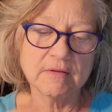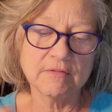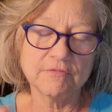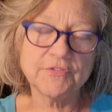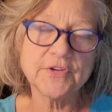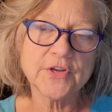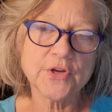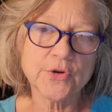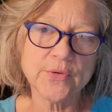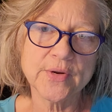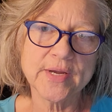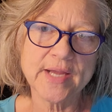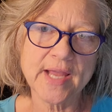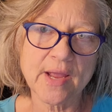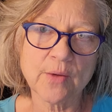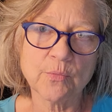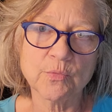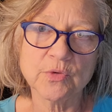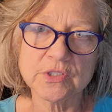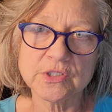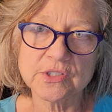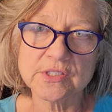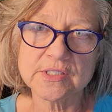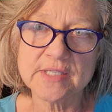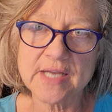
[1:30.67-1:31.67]
figuring out
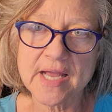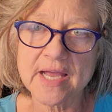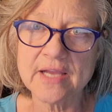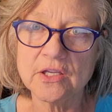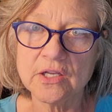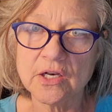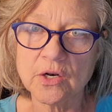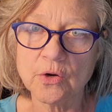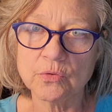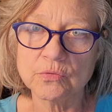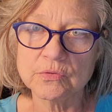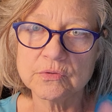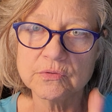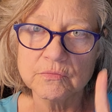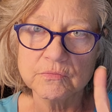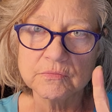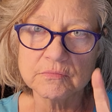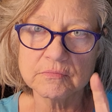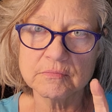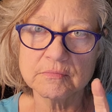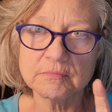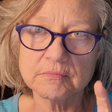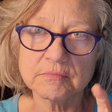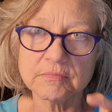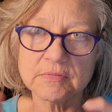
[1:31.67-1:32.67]
what, you know,
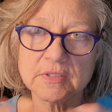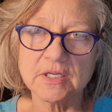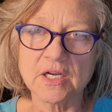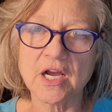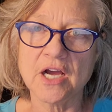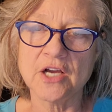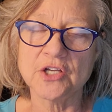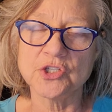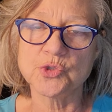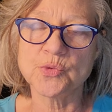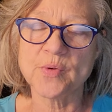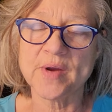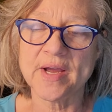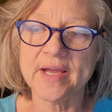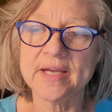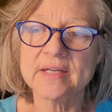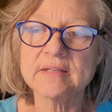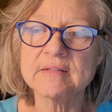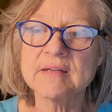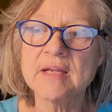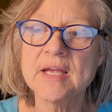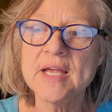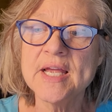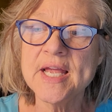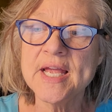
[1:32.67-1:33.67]
the
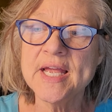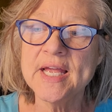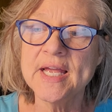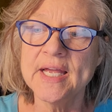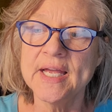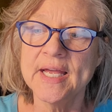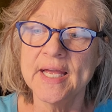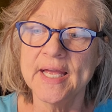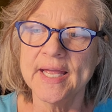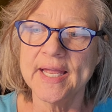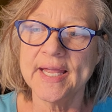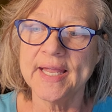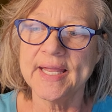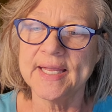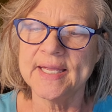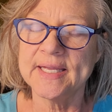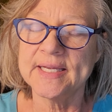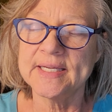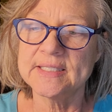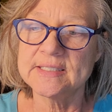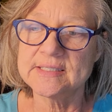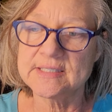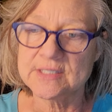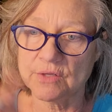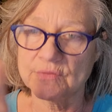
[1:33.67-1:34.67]
contract.
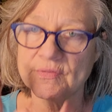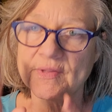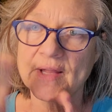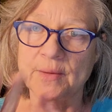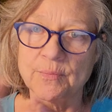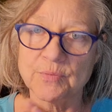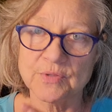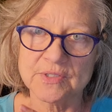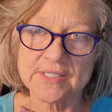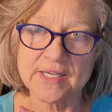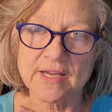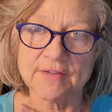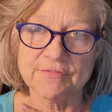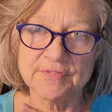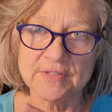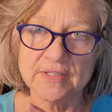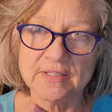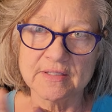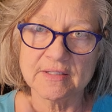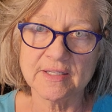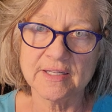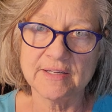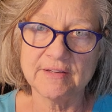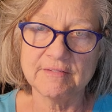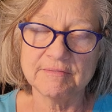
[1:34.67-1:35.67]
And so they were
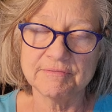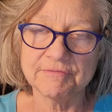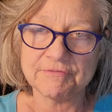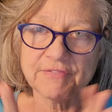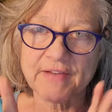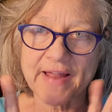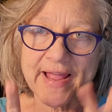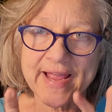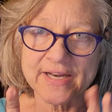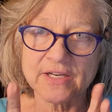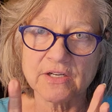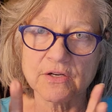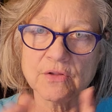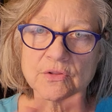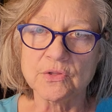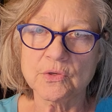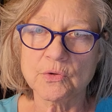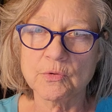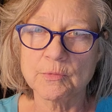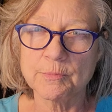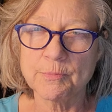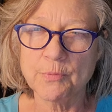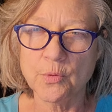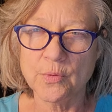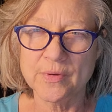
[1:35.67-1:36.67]
definitely flagged on
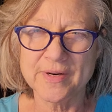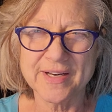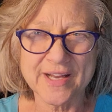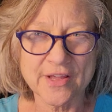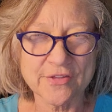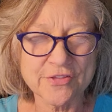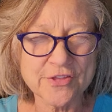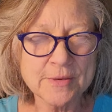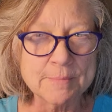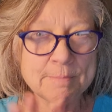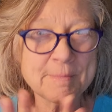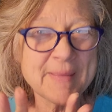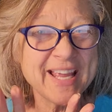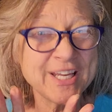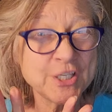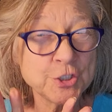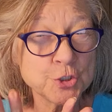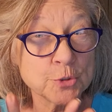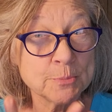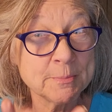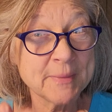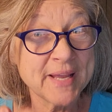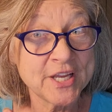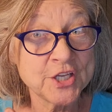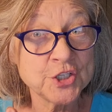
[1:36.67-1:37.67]
the report. Nothing
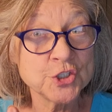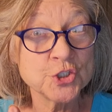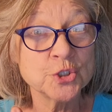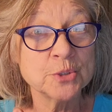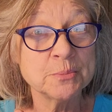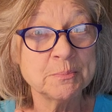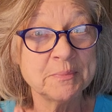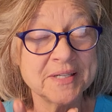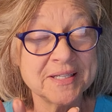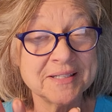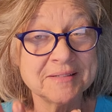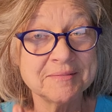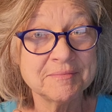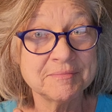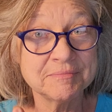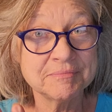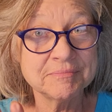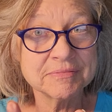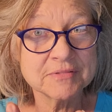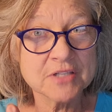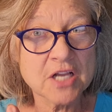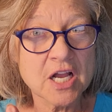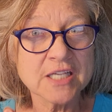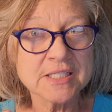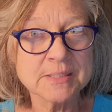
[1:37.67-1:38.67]
major, but
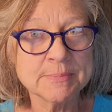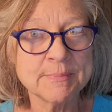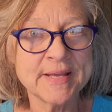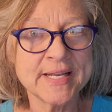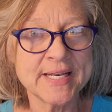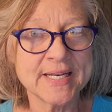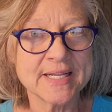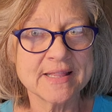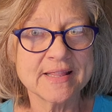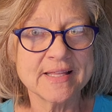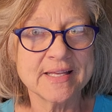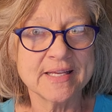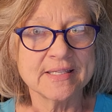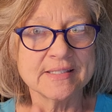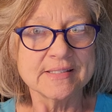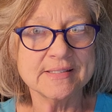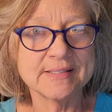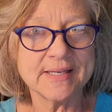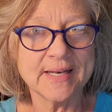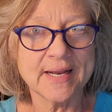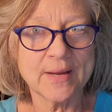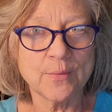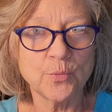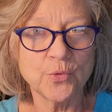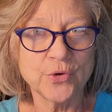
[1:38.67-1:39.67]
cosmetic things
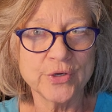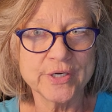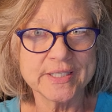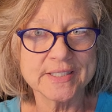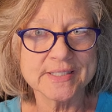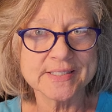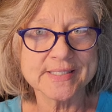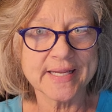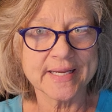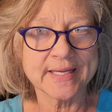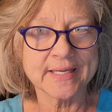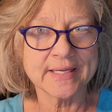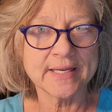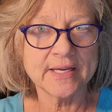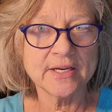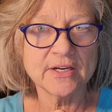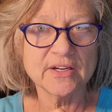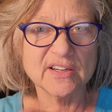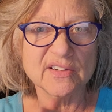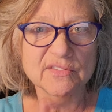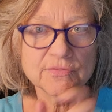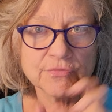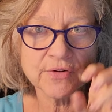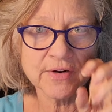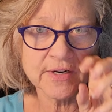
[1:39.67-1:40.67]
that I wanted taken
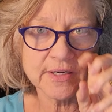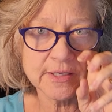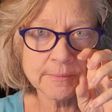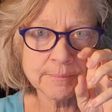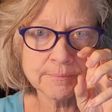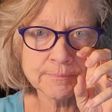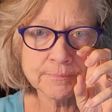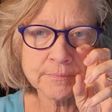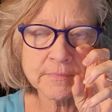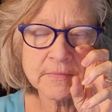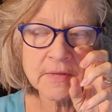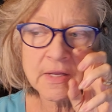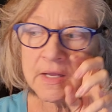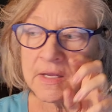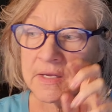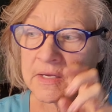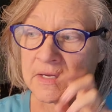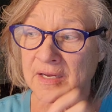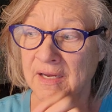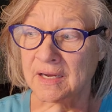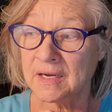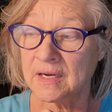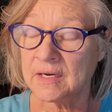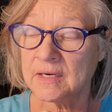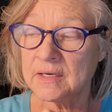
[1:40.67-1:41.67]
care of, right?
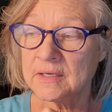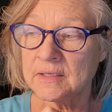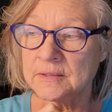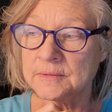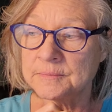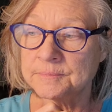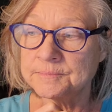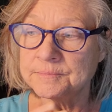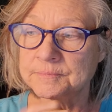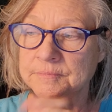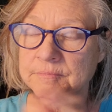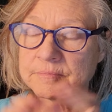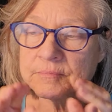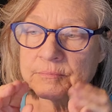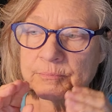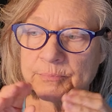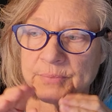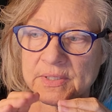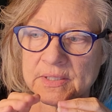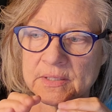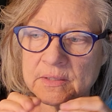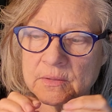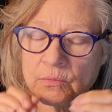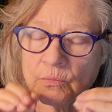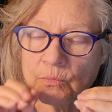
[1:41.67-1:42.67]

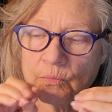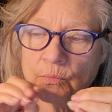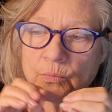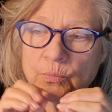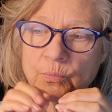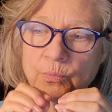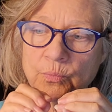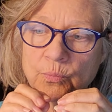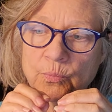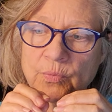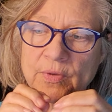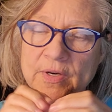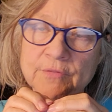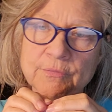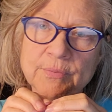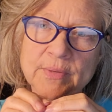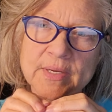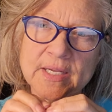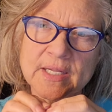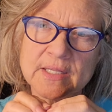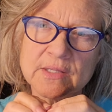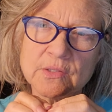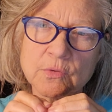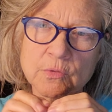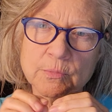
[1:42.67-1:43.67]
But whenever we
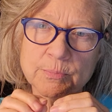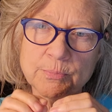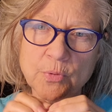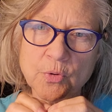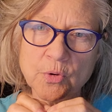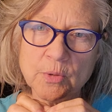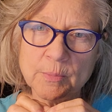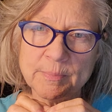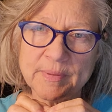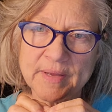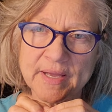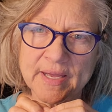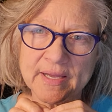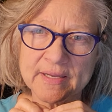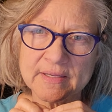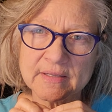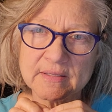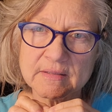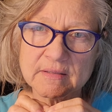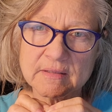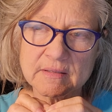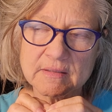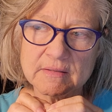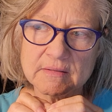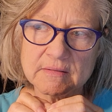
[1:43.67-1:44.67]
got the report back,
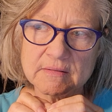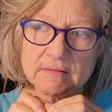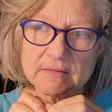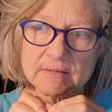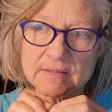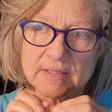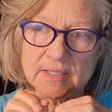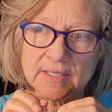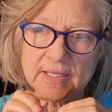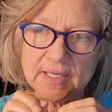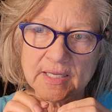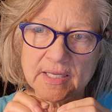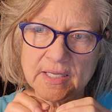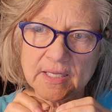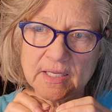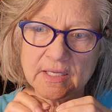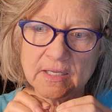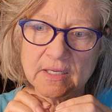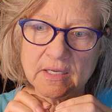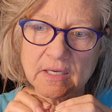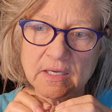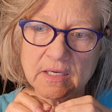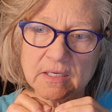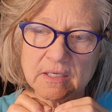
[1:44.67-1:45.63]
the